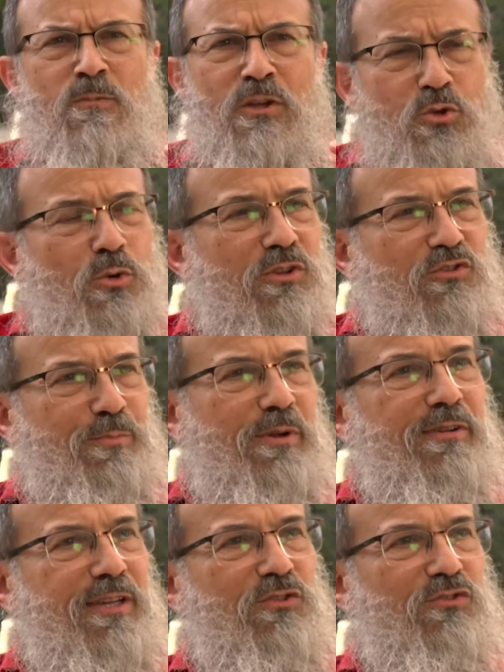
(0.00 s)
new
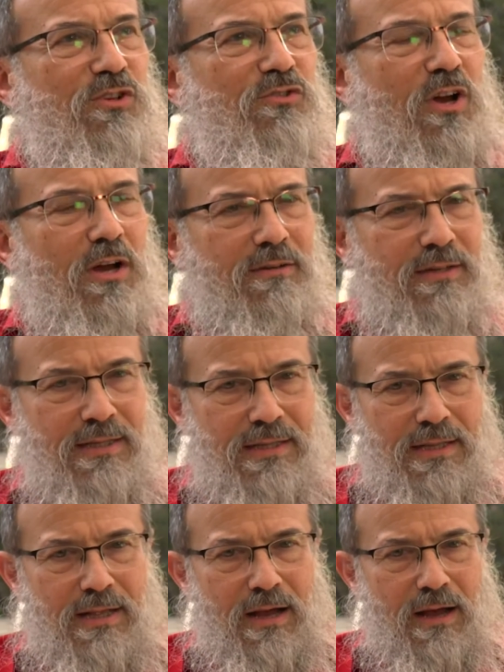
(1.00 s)
experiences are
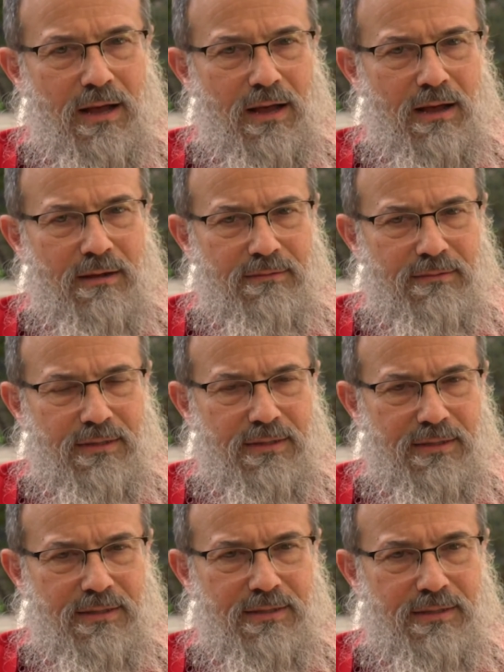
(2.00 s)

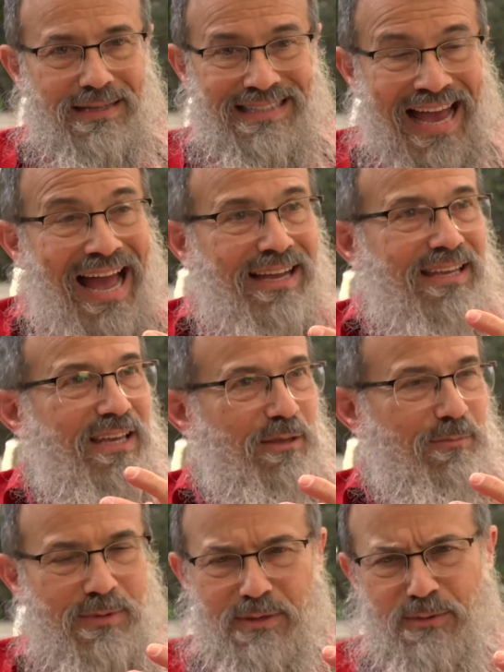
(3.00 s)

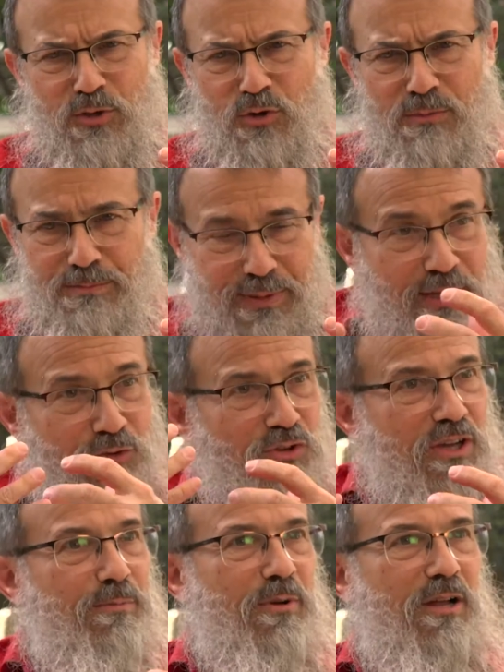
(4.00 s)
attacking me or
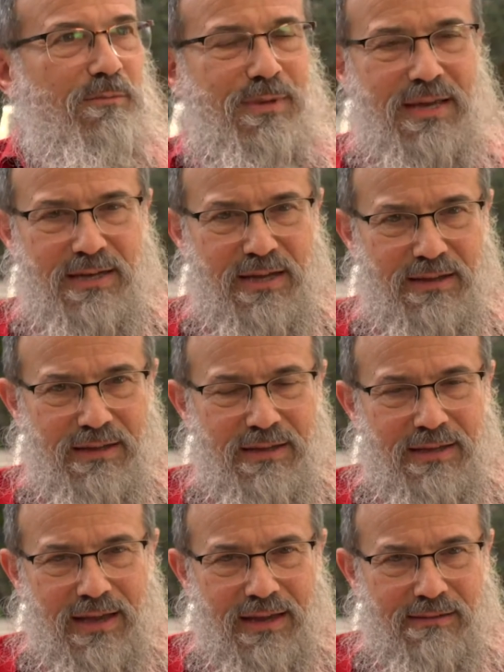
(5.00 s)
impinging upon me, and I
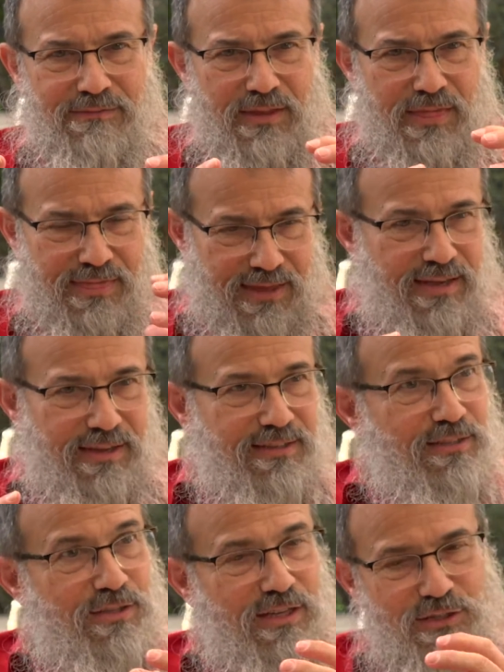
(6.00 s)
have to think
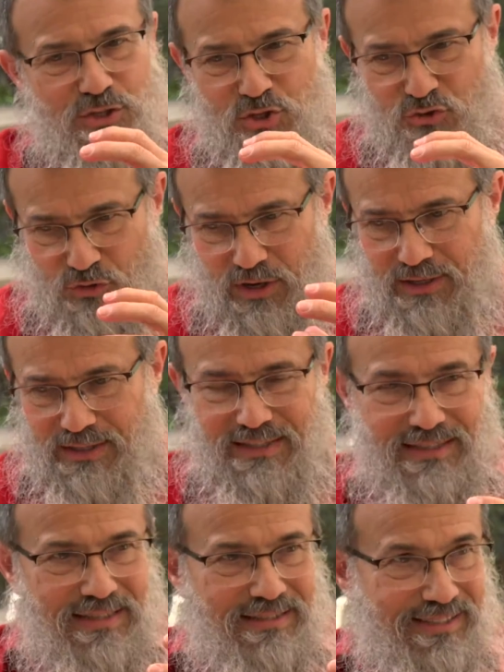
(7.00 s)
and struggle
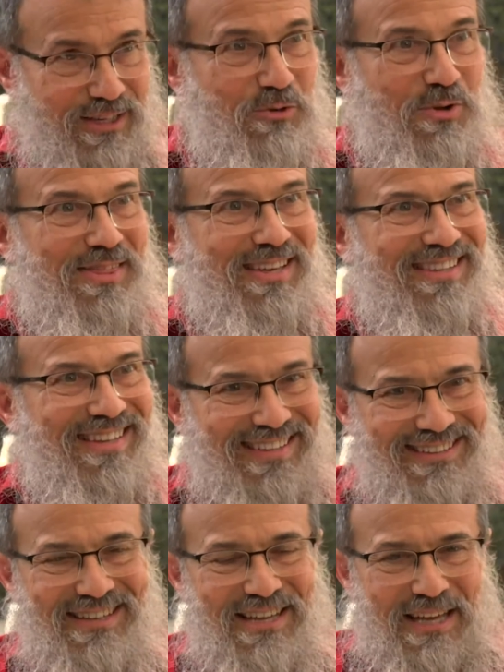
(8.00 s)
and deal with it,
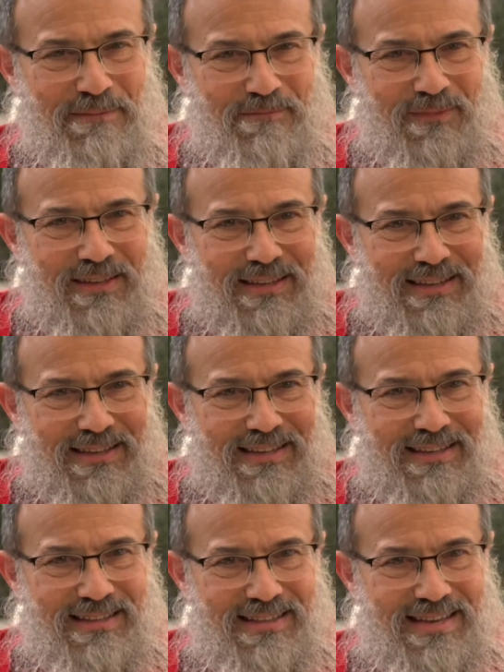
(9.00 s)
and
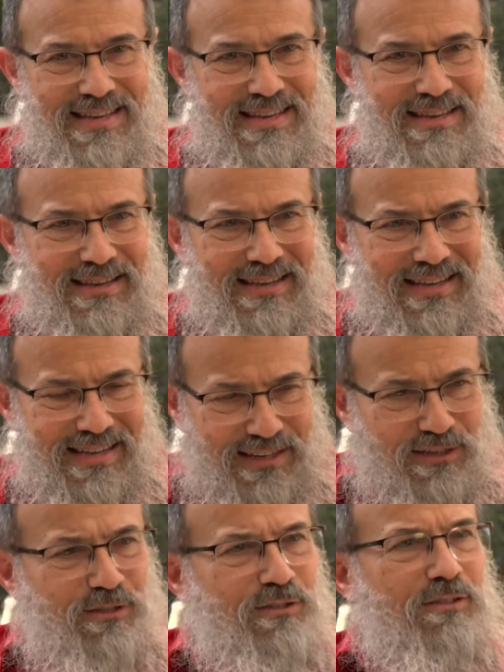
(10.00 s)
the
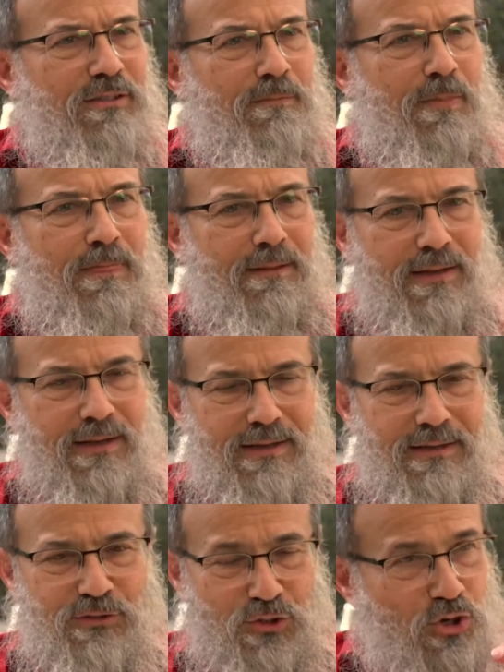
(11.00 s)
inner
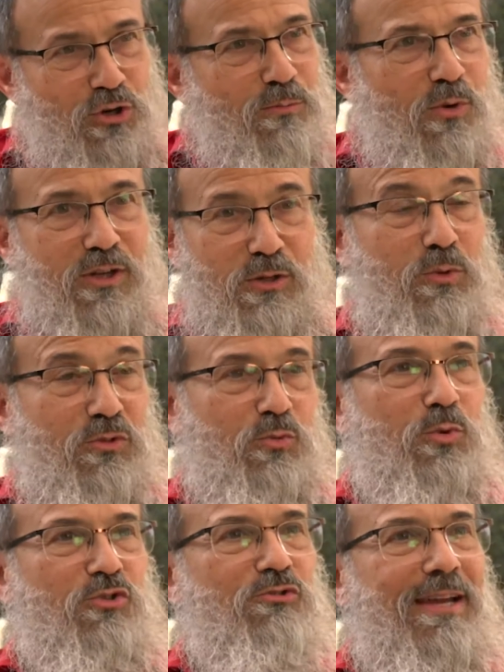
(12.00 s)
turmoil
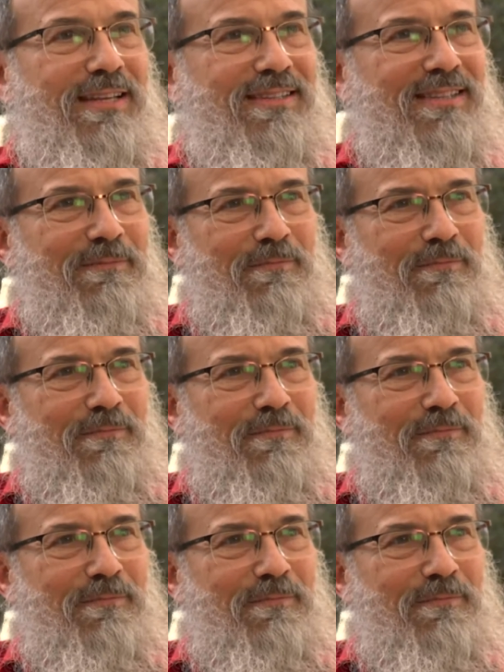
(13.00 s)
was great.